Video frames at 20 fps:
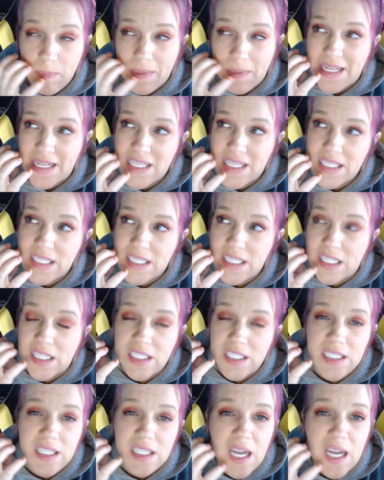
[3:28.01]
but it's still
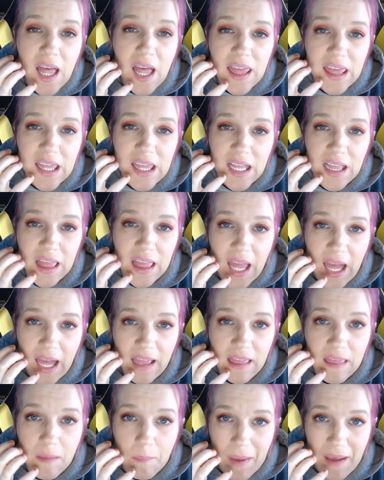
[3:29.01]
nothing
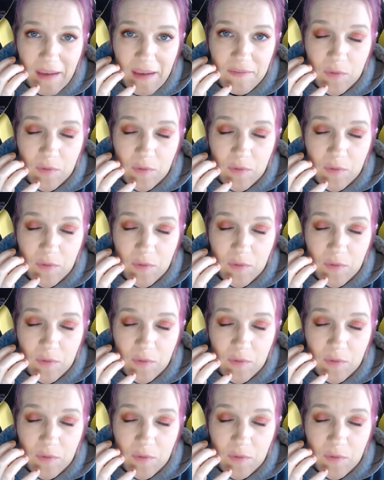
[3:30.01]
like the bite